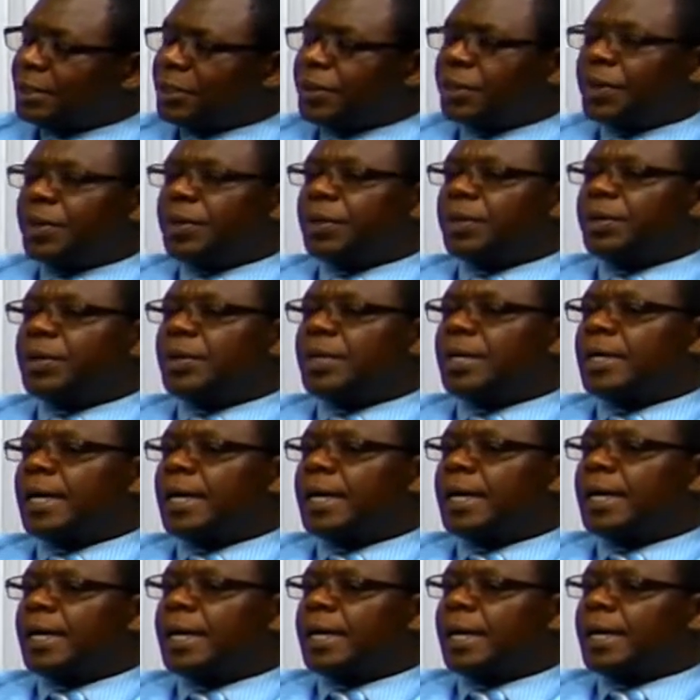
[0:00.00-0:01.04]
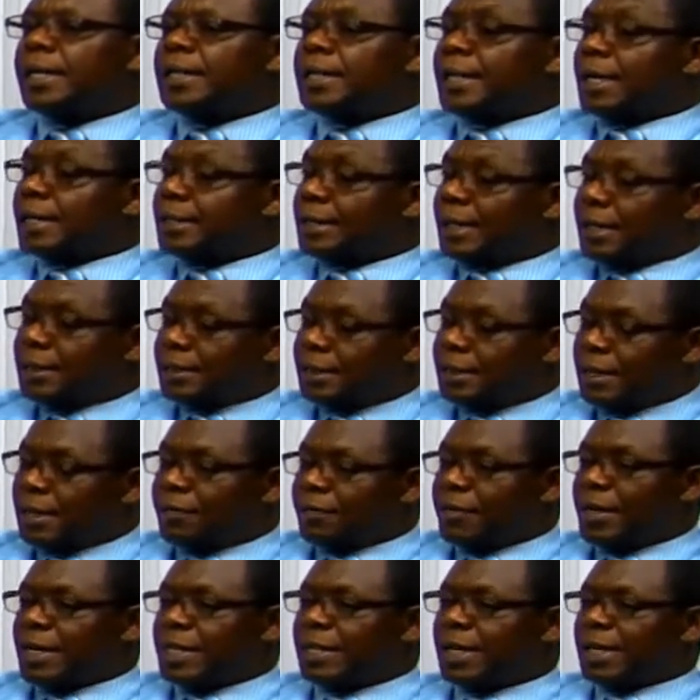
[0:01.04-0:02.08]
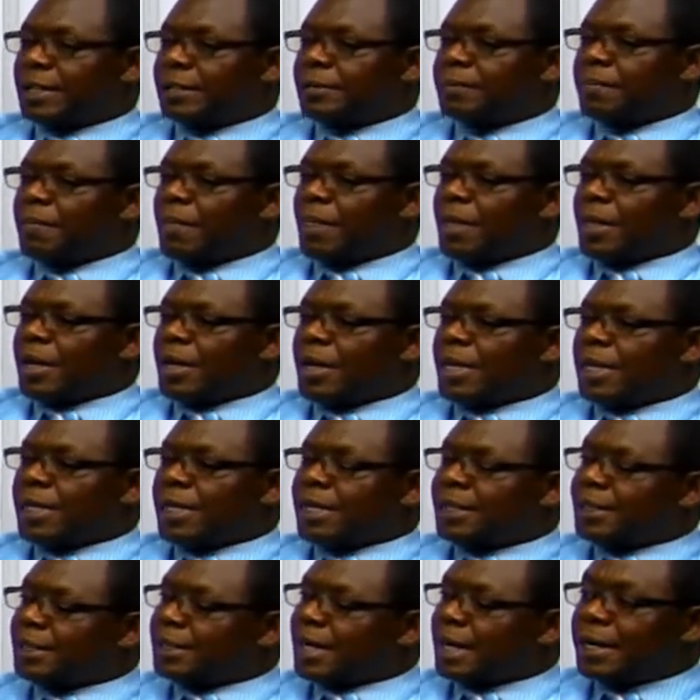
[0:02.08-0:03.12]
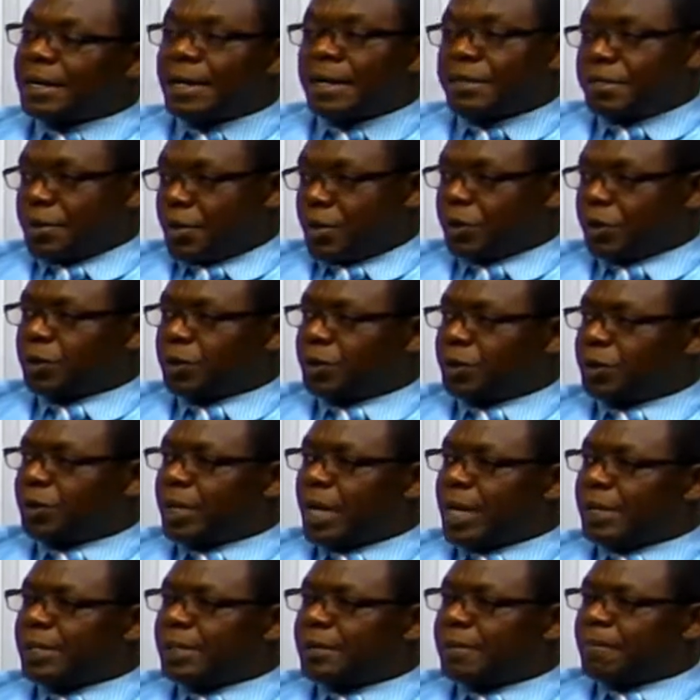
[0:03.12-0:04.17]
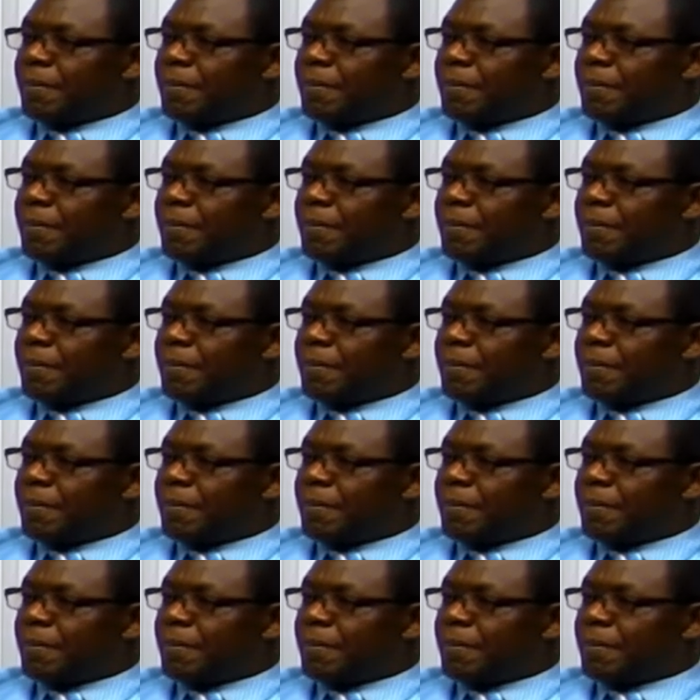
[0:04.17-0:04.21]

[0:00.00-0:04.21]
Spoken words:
you know, and stuff like that. It is unethical to do that.